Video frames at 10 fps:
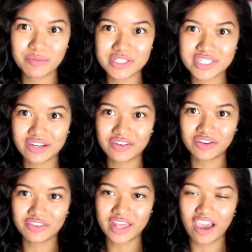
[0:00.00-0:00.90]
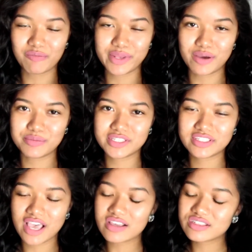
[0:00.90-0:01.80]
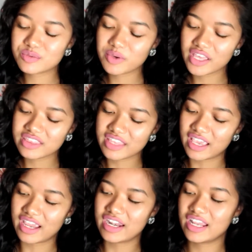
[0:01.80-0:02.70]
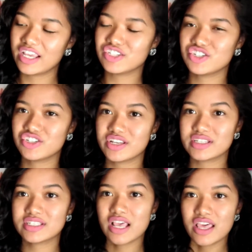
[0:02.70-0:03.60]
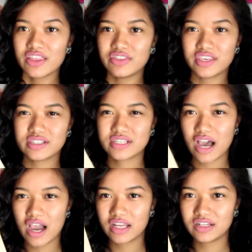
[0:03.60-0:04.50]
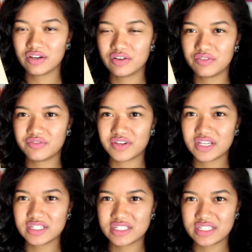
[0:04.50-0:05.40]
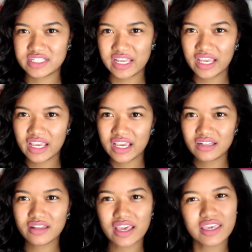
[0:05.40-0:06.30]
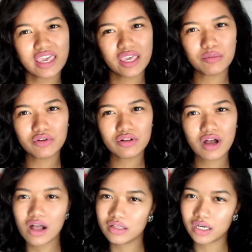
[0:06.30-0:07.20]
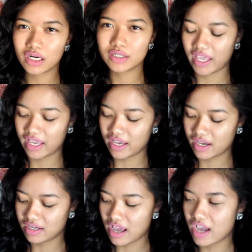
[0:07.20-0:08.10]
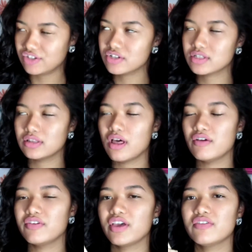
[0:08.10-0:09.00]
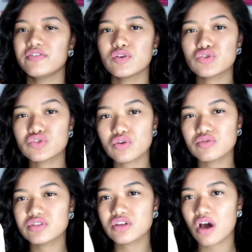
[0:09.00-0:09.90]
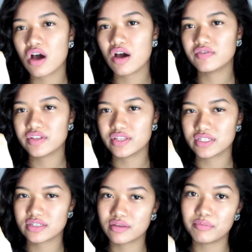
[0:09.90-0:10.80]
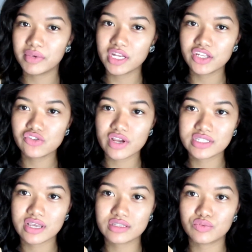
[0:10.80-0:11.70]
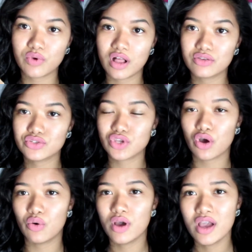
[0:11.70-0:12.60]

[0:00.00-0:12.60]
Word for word: material that I've been obsessed with, and it's just this kind of tan like camel color, and I just love it. It feels so soft, and this is a midi dress as well, so